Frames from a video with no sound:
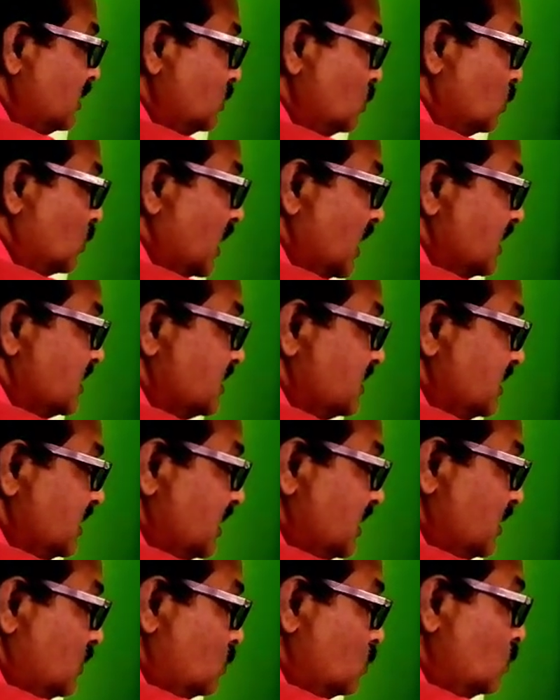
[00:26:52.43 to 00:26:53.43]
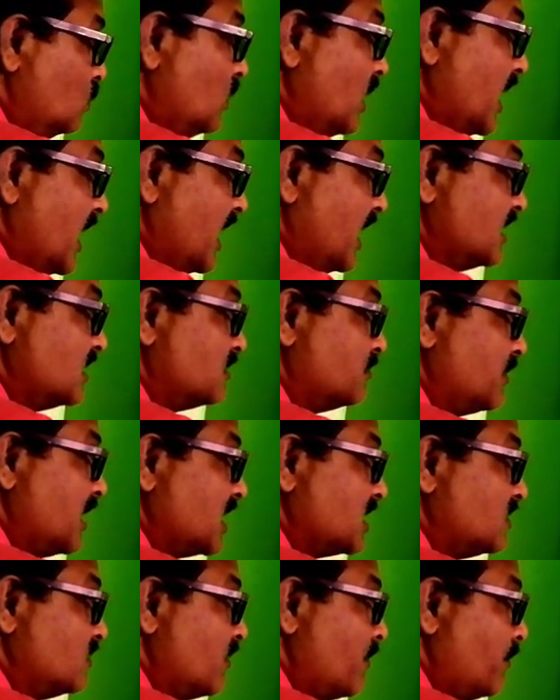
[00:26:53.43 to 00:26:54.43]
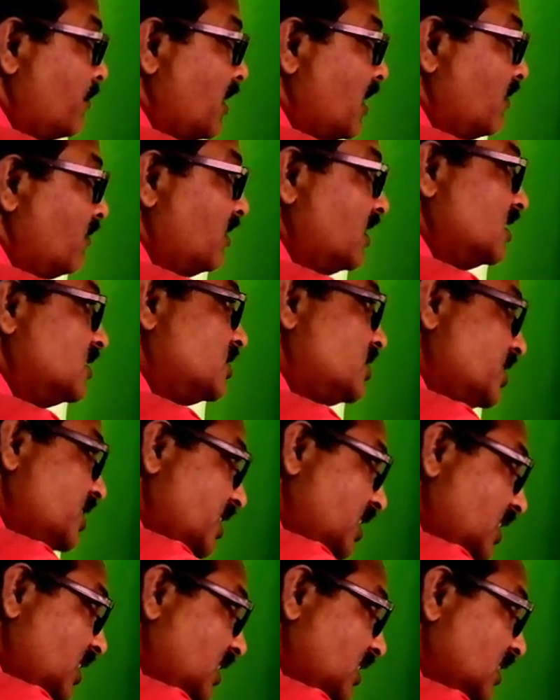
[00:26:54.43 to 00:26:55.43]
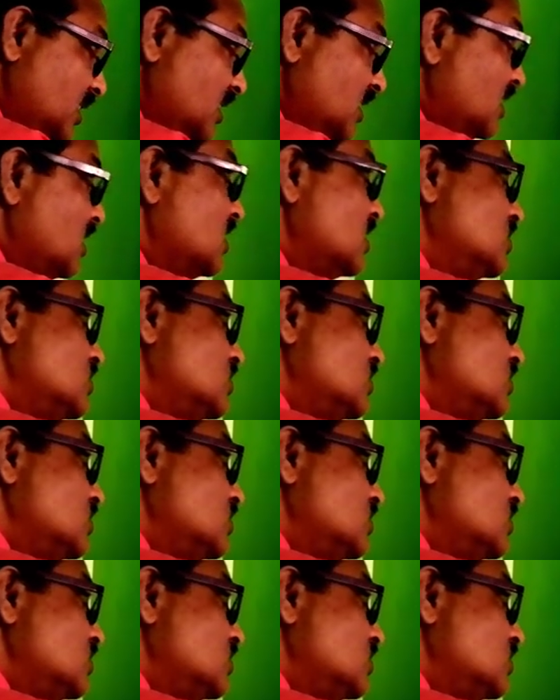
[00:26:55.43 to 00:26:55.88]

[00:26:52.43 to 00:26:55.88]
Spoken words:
You can see 2 has maximum power 3.